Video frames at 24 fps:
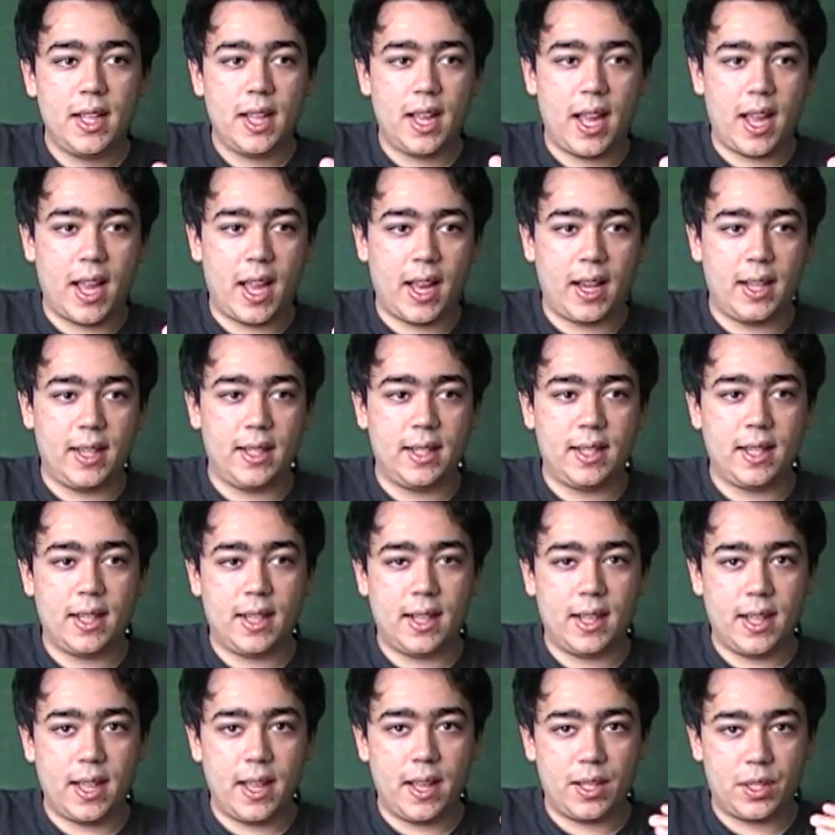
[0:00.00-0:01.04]
and
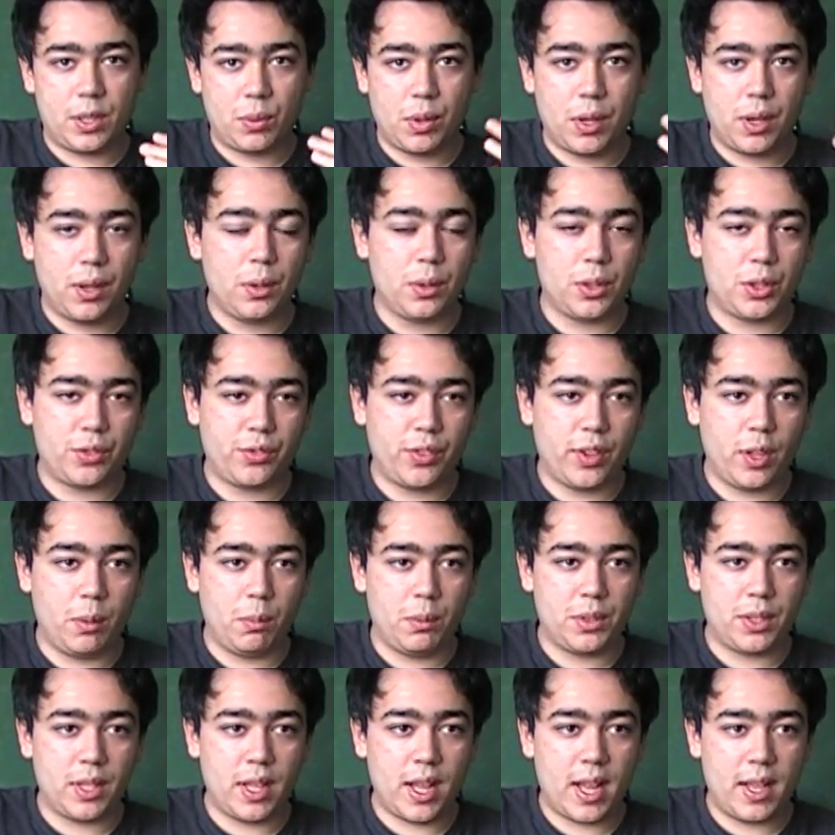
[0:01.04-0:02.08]
it's one of those
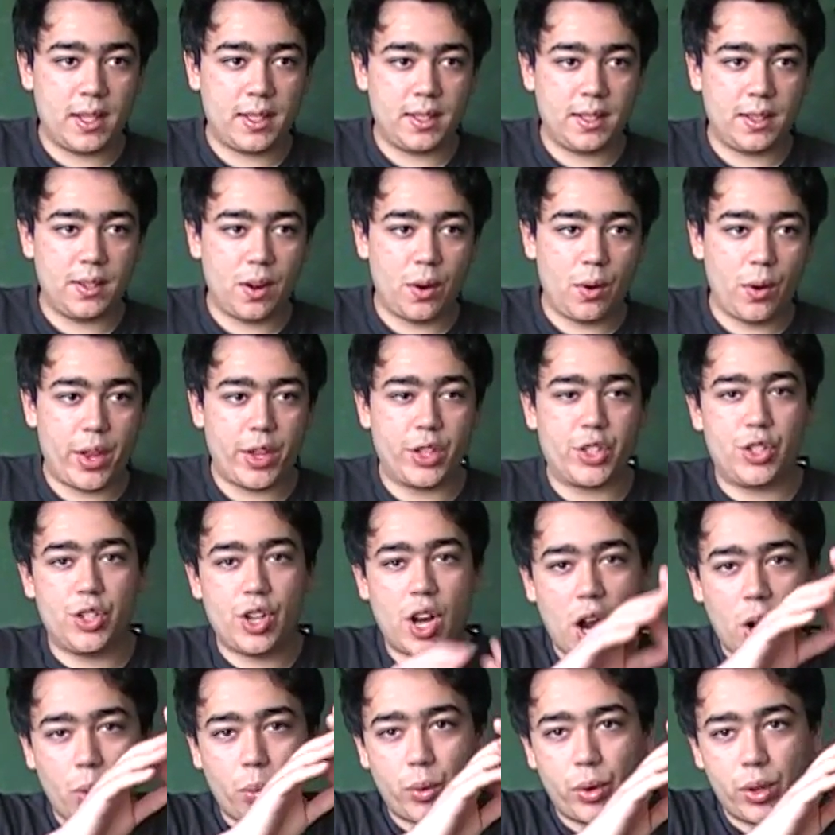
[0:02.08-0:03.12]
films that, is
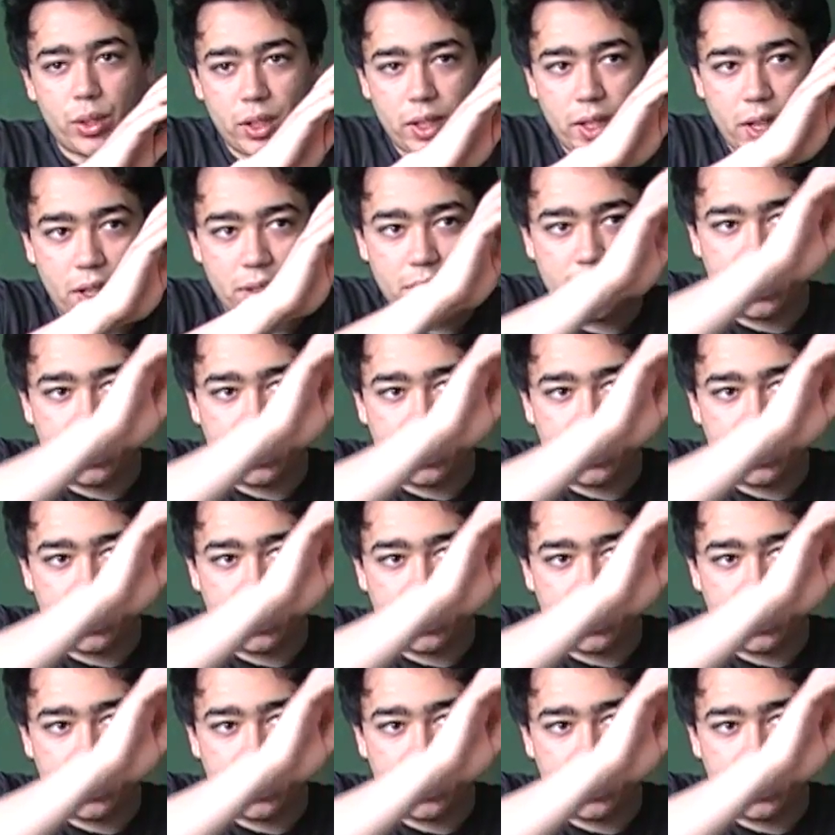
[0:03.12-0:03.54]
not really on